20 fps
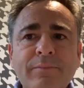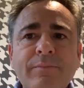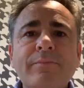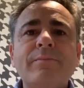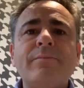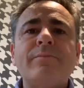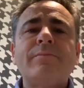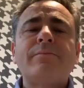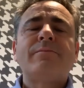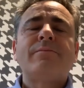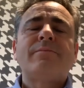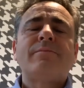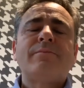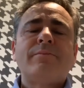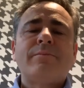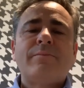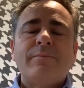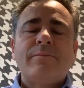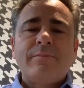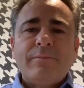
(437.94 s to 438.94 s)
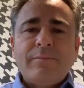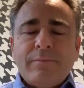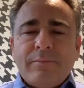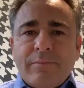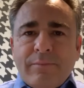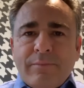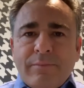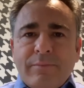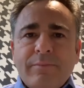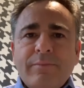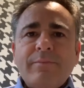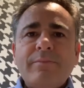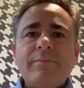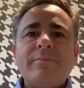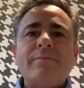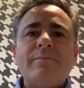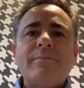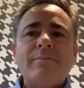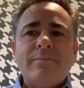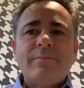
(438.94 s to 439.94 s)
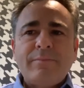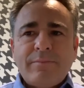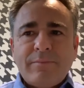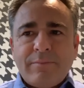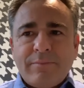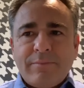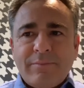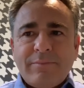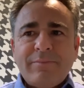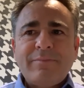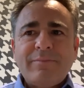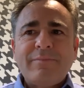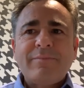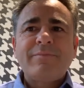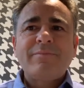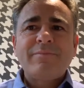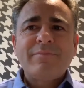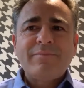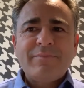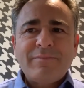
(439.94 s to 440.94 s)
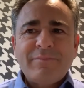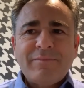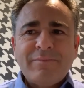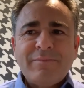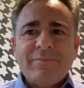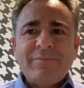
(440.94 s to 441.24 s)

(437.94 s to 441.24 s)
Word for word: more happy to you. Completely